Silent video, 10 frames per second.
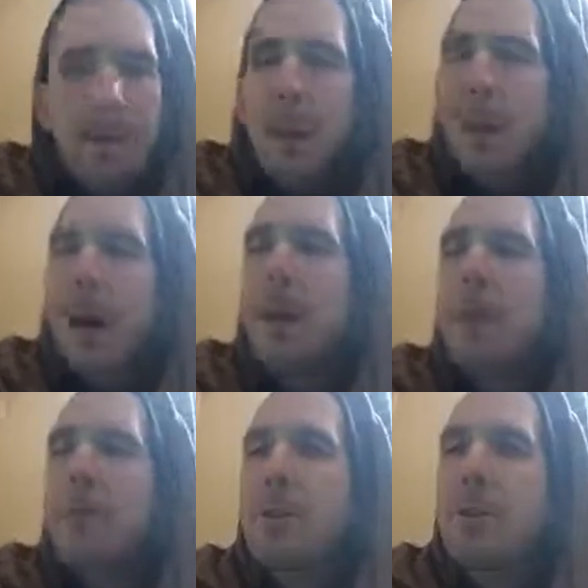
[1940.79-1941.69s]
the
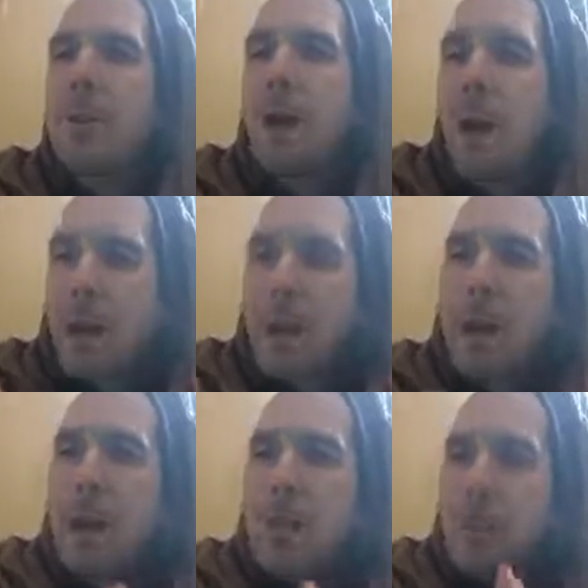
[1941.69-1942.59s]
courage, I
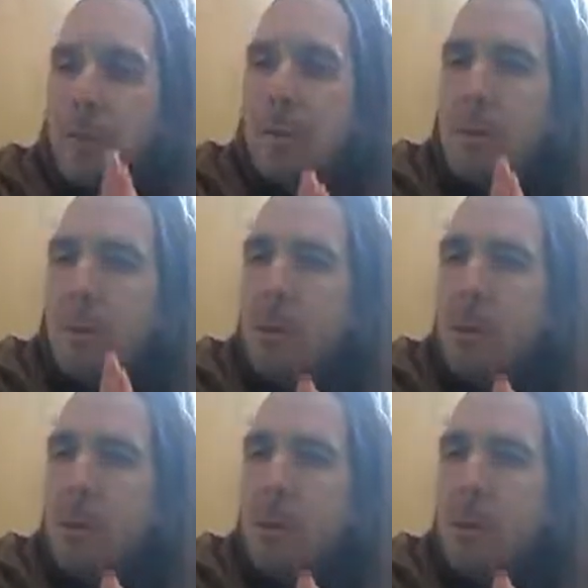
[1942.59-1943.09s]
encourage you,